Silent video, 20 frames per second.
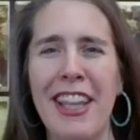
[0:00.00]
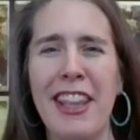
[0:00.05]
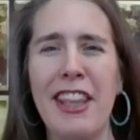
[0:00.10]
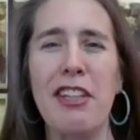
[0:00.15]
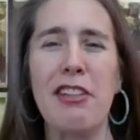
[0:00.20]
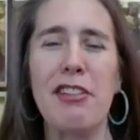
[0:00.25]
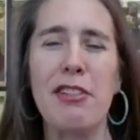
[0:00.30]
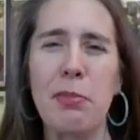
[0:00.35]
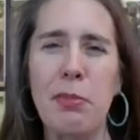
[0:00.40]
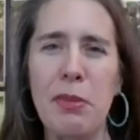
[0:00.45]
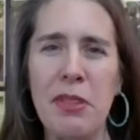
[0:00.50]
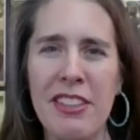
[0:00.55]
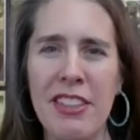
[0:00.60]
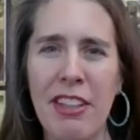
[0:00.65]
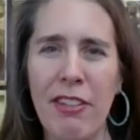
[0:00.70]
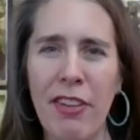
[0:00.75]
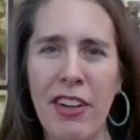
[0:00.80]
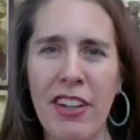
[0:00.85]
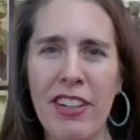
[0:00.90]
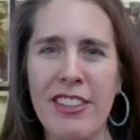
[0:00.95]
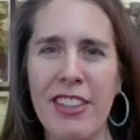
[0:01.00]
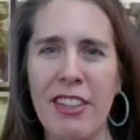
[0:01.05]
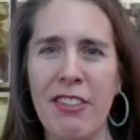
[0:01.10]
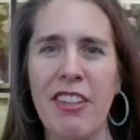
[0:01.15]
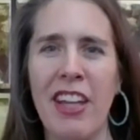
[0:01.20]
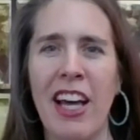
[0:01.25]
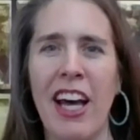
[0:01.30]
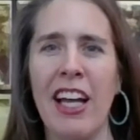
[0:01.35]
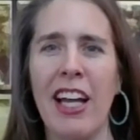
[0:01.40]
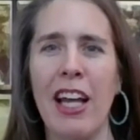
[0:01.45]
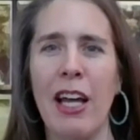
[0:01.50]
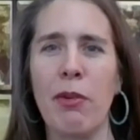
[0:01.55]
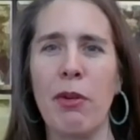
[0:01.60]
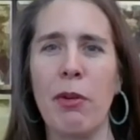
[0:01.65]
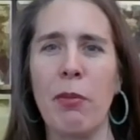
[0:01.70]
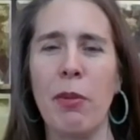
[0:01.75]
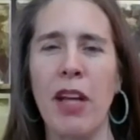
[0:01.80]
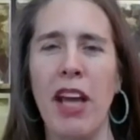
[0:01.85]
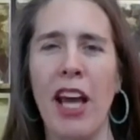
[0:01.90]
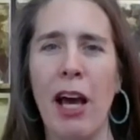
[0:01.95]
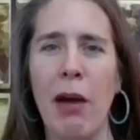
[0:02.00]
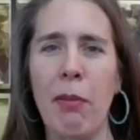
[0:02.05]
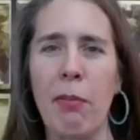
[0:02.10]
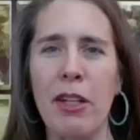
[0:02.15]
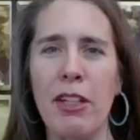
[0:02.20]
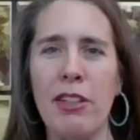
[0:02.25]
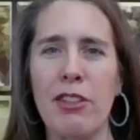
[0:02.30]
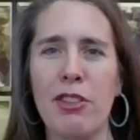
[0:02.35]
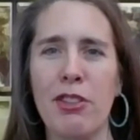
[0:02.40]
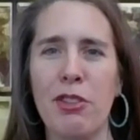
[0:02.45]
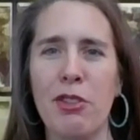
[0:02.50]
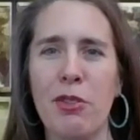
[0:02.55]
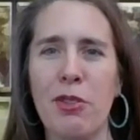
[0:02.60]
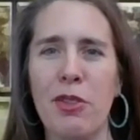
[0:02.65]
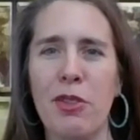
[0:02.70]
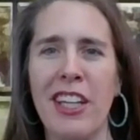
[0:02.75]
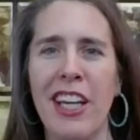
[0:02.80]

the specifics of that, I would be happy to